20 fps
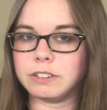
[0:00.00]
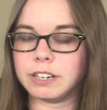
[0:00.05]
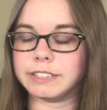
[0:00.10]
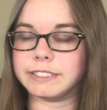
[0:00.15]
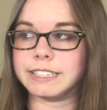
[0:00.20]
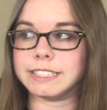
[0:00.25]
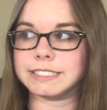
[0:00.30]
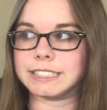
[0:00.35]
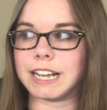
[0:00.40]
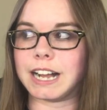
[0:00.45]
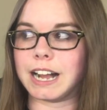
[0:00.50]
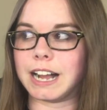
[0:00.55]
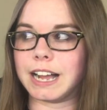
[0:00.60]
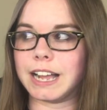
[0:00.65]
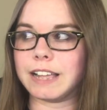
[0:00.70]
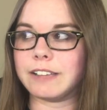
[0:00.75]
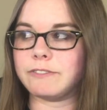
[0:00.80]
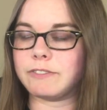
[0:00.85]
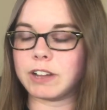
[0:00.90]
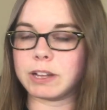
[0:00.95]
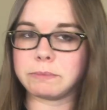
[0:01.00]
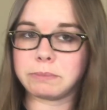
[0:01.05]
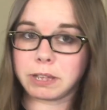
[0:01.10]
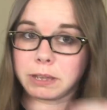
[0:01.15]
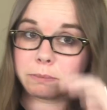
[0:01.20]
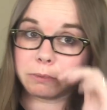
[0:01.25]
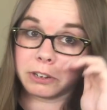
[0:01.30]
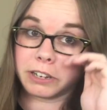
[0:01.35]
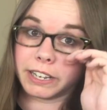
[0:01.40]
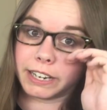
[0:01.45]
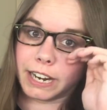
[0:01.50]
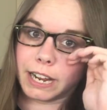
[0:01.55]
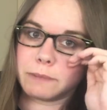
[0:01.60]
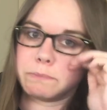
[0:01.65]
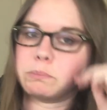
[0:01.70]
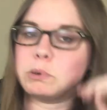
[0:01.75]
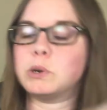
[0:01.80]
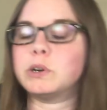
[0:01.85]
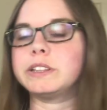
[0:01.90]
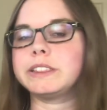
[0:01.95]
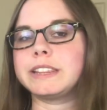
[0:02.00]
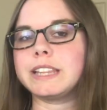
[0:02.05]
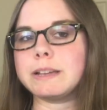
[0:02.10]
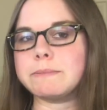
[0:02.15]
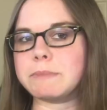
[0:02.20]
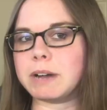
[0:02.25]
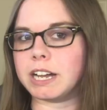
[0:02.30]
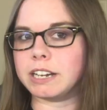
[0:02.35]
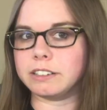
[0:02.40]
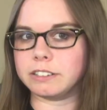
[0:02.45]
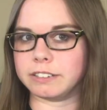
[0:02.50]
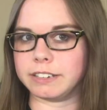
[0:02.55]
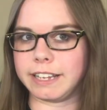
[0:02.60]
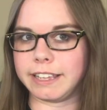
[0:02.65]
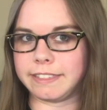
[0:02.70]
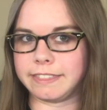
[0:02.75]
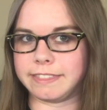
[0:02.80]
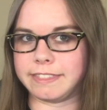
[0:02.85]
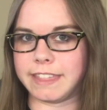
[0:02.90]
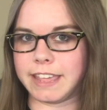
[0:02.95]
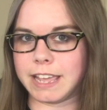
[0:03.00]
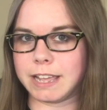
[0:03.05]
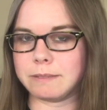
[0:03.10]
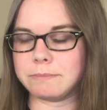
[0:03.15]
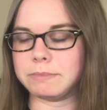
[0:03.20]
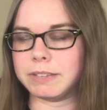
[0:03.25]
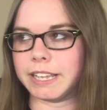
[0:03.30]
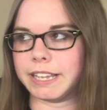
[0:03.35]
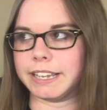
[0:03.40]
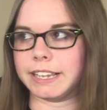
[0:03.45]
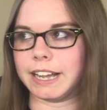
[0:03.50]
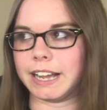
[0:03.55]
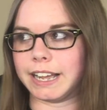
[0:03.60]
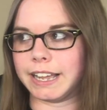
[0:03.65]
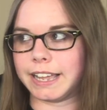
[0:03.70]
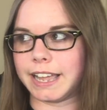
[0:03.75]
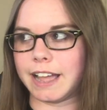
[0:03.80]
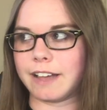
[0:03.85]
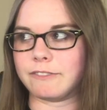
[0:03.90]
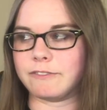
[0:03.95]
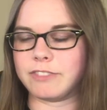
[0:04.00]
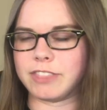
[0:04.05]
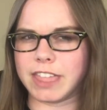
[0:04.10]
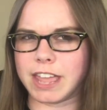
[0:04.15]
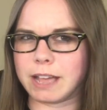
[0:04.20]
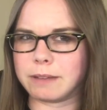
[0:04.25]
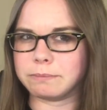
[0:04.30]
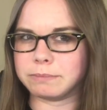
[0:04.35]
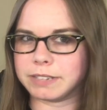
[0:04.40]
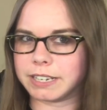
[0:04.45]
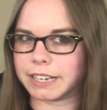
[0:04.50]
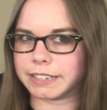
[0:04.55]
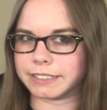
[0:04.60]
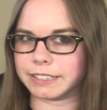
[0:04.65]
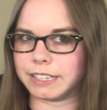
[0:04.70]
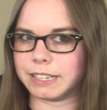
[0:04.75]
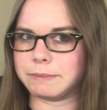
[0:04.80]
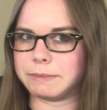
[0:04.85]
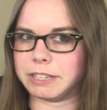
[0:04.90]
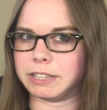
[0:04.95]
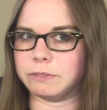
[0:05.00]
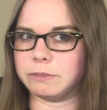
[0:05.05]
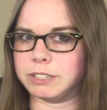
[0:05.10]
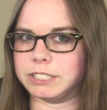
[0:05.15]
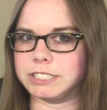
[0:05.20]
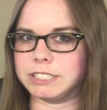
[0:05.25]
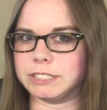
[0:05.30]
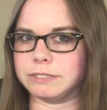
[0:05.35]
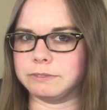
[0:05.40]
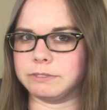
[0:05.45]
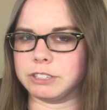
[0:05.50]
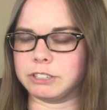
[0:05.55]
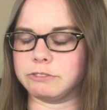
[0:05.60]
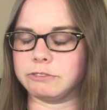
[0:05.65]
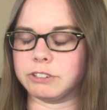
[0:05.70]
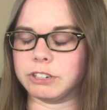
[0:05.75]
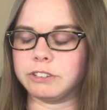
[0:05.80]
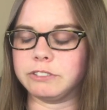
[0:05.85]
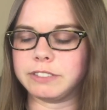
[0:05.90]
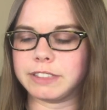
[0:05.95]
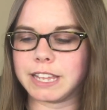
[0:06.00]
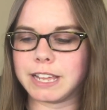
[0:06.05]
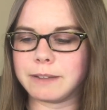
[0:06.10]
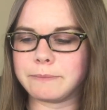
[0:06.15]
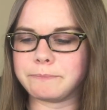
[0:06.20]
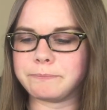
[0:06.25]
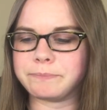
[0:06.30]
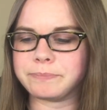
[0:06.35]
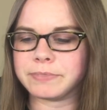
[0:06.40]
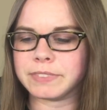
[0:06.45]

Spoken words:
unless I find people and I put them underneath them, like I have them technically be the ones that recruit them,